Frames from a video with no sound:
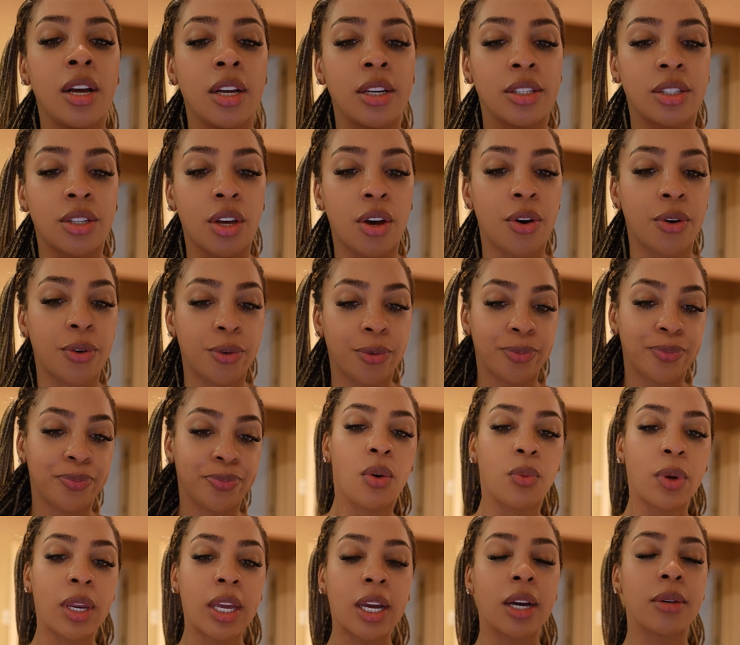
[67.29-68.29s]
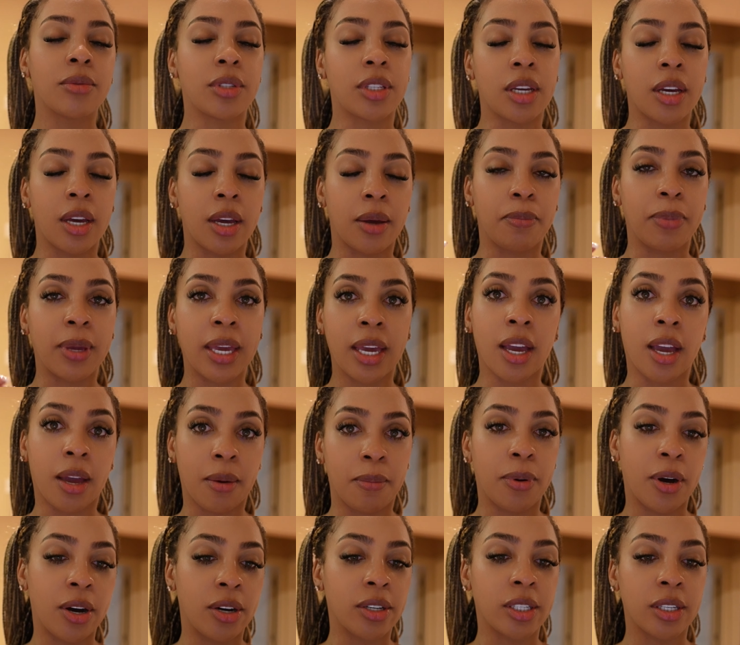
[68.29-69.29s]
So when it comes to being
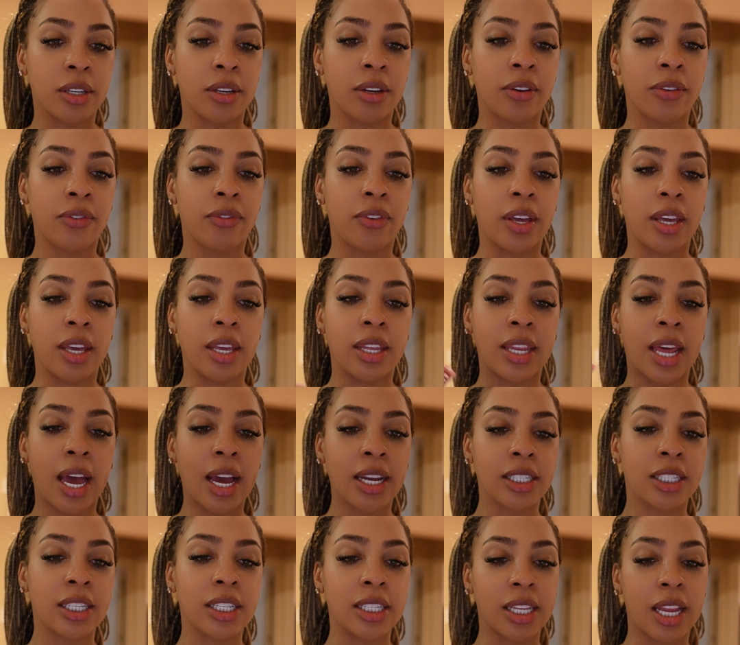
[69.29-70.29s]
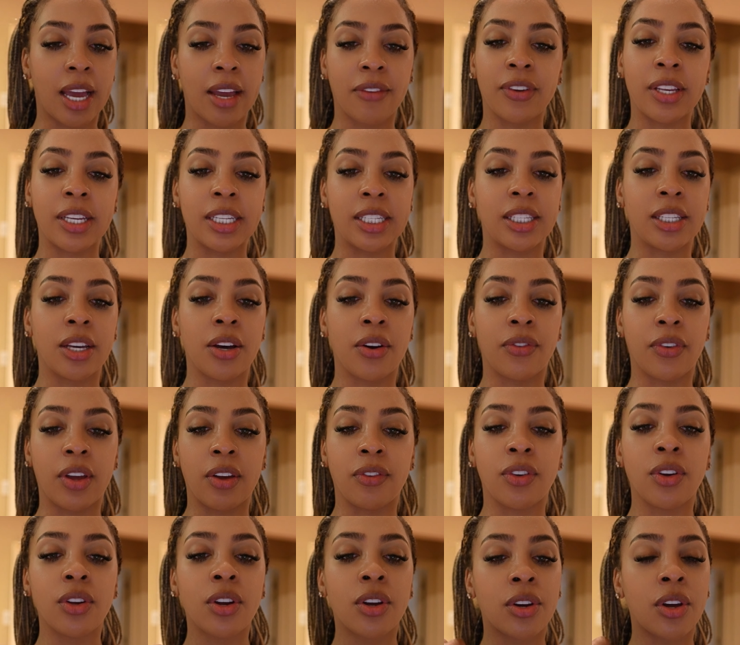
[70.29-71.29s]
impulsive, that's just life in itself.
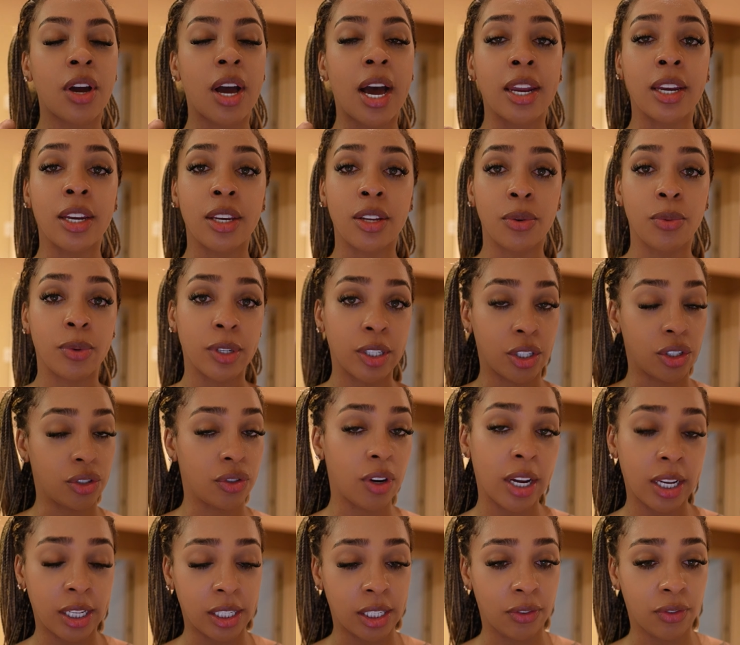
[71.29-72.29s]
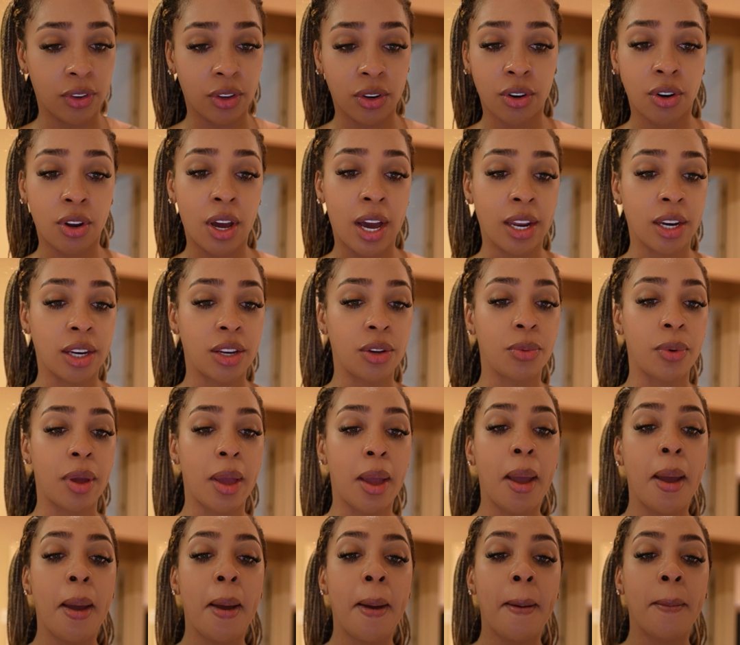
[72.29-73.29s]
If you don't know how to deal with stress, if you don't know how to deal with
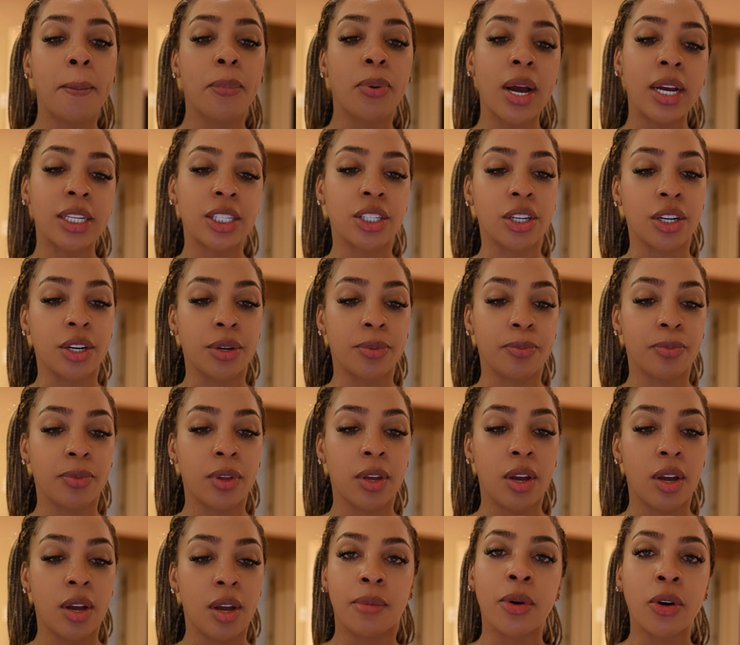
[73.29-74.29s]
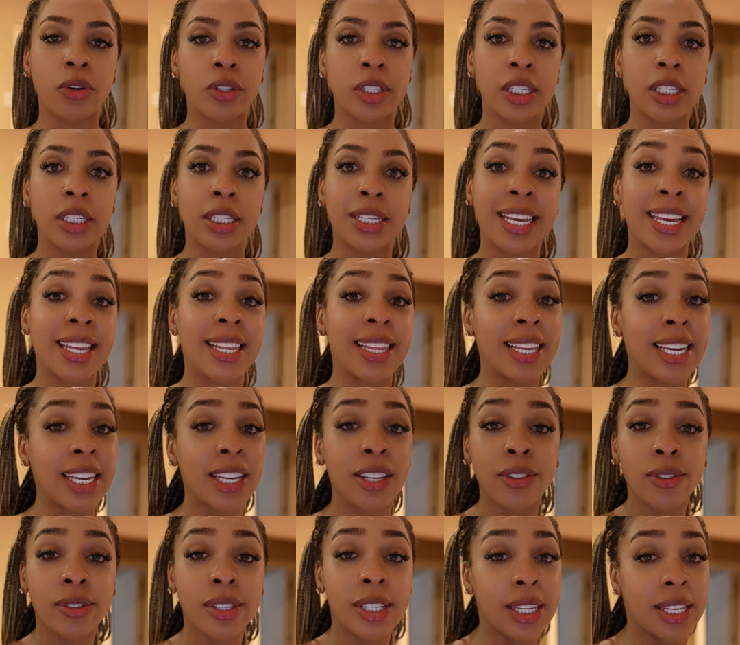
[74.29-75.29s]
pressure, emotions can
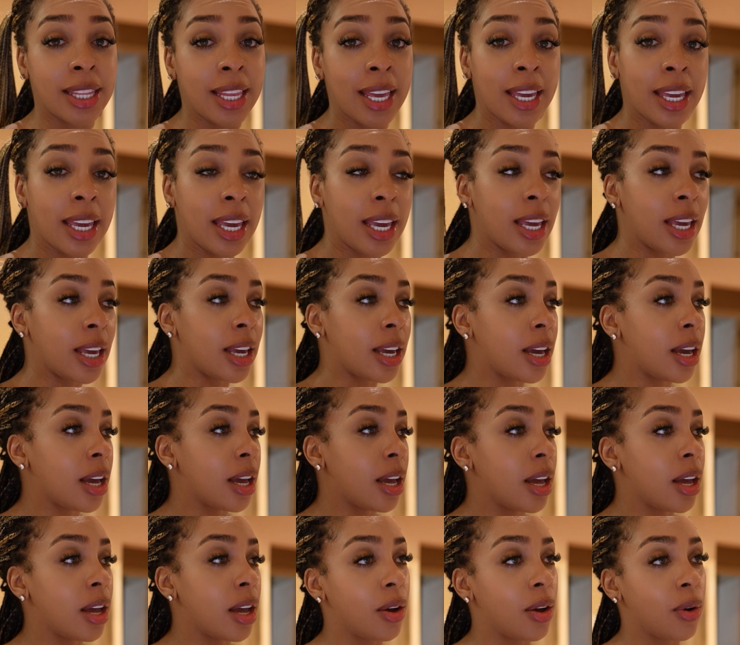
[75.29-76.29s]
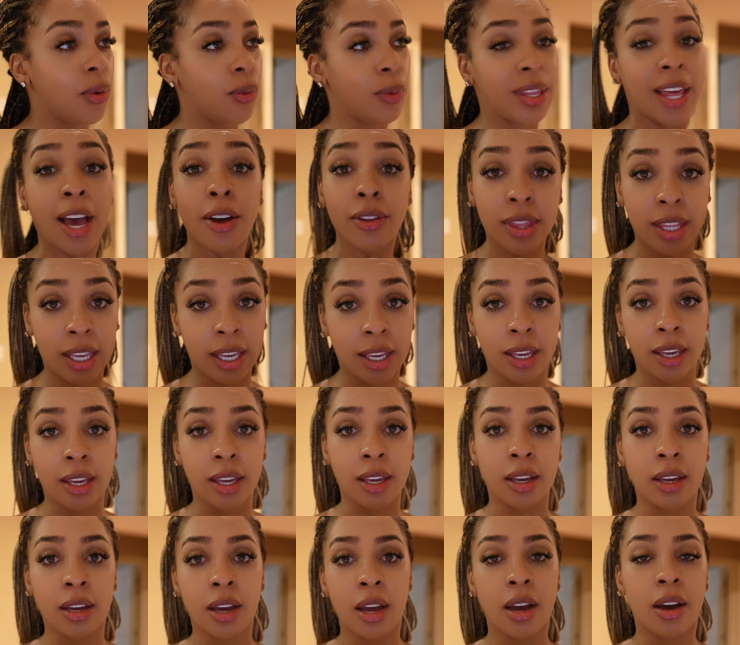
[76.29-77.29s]
lead you to thinking without
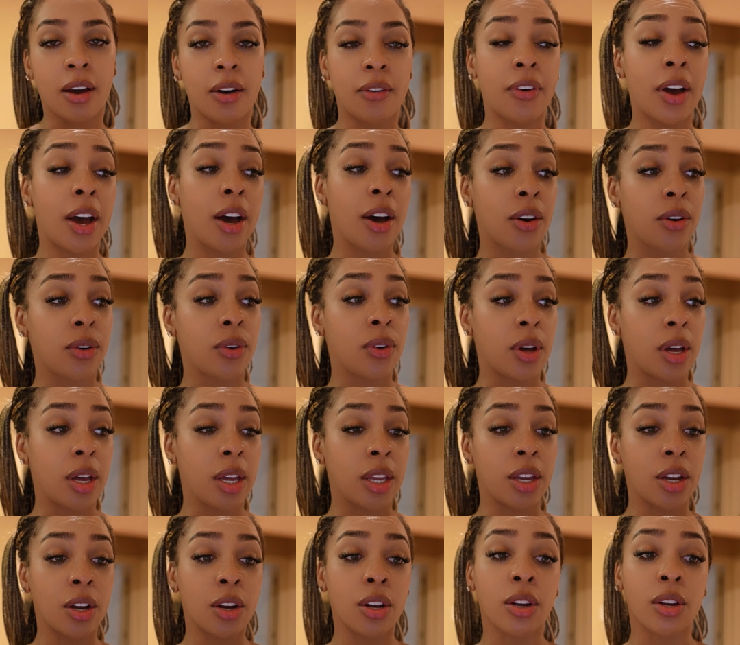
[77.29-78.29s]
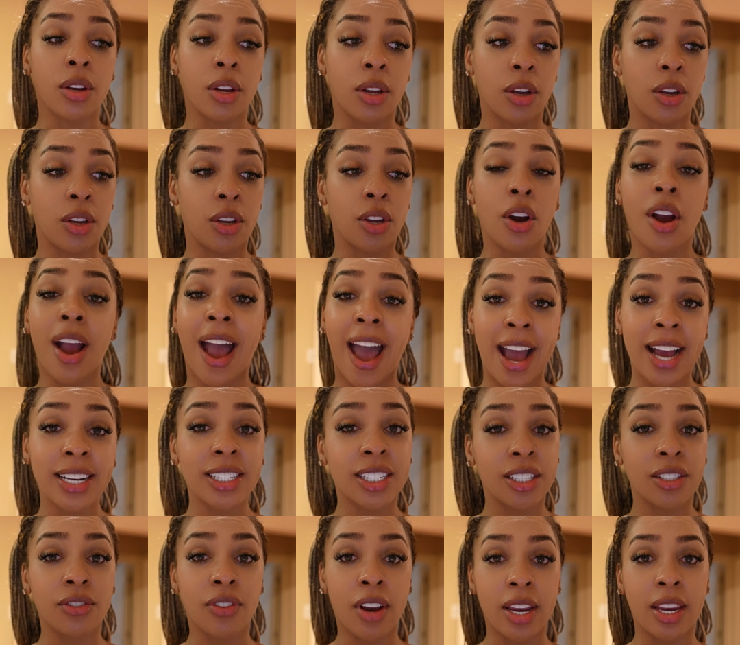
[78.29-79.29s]
thinking of how your
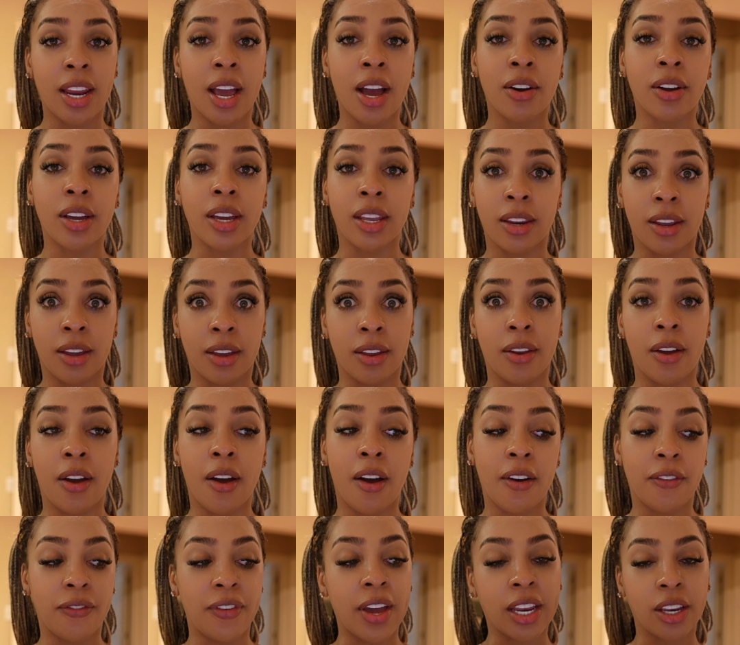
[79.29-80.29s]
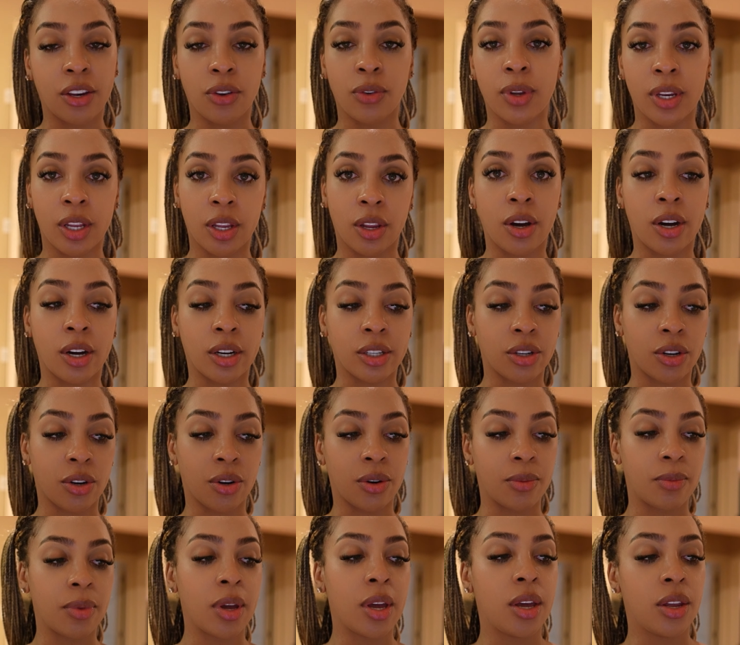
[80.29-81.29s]
actions right now can affect you in the long
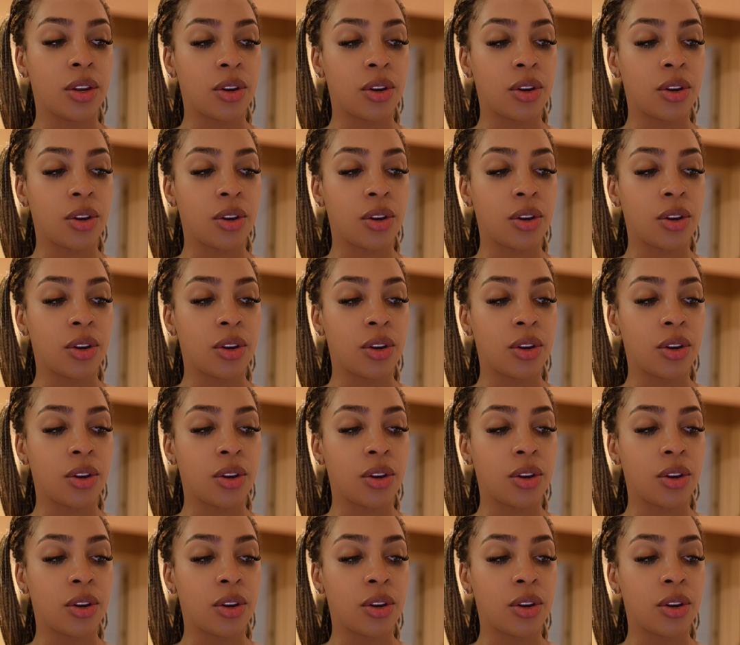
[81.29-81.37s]
term.